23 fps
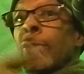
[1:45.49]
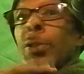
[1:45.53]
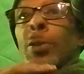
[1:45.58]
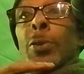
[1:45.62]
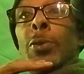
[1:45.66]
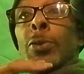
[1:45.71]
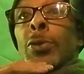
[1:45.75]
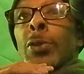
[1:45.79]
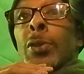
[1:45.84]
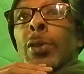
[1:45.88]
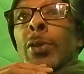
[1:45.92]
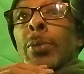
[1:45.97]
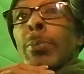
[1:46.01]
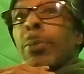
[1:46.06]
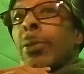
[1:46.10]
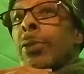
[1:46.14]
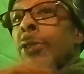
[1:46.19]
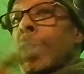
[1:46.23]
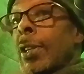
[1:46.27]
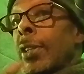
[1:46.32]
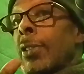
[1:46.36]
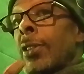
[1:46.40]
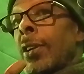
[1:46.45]
YouTube,
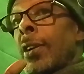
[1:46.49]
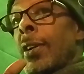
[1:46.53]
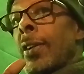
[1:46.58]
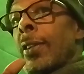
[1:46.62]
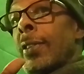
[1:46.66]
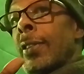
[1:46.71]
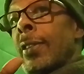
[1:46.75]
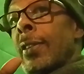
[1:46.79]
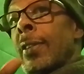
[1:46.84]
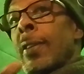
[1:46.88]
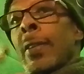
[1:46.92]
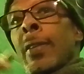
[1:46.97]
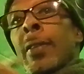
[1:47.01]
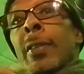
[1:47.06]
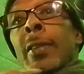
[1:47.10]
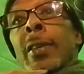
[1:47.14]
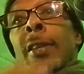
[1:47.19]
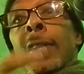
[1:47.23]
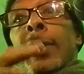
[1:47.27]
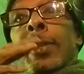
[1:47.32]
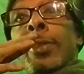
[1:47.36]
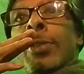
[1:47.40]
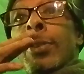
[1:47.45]
TikTok,
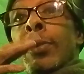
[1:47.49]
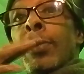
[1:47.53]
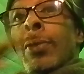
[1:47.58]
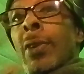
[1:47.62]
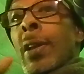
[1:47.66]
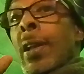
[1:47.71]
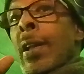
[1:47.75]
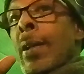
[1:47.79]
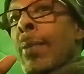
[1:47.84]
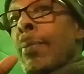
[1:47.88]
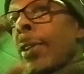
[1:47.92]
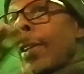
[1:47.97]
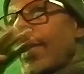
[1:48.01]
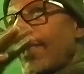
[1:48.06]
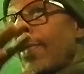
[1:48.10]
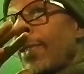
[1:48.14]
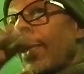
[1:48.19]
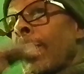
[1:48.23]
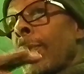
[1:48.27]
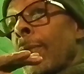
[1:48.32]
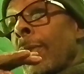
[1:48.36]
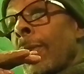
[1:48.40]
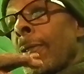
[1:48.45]
Instagram,
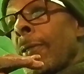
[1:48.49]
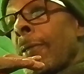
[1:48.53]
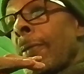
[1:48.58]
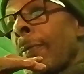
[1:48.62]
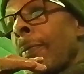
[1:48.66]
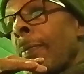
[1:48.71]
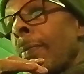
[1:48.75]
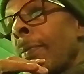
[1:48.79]
everywhere.